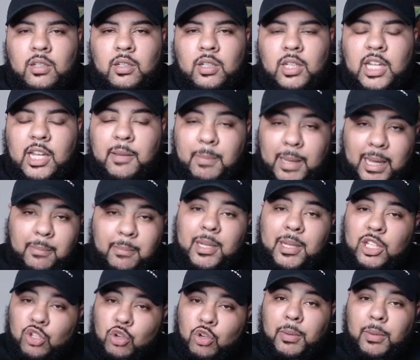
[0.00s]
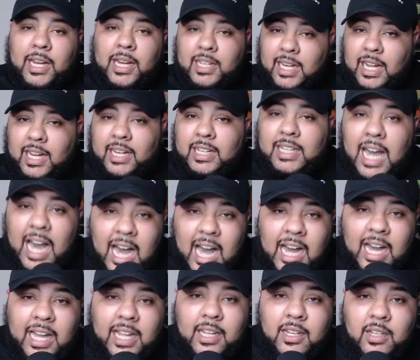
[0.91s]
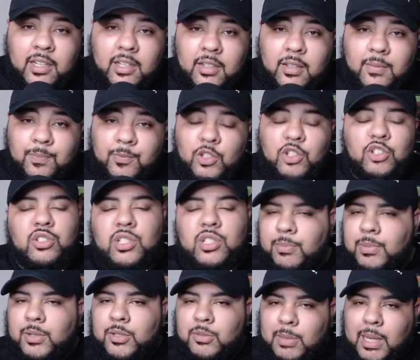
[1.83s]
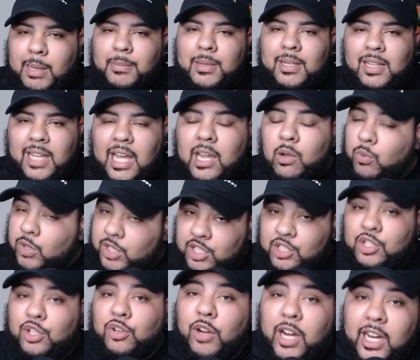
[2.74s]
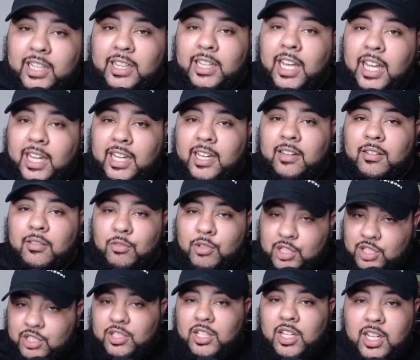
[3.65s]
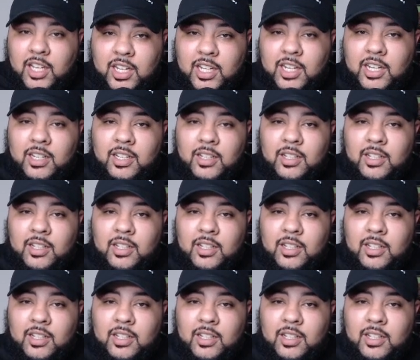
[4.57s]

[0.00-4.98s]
It might mean you might not die. Your symptoms might be light, which is a great thing, which is good.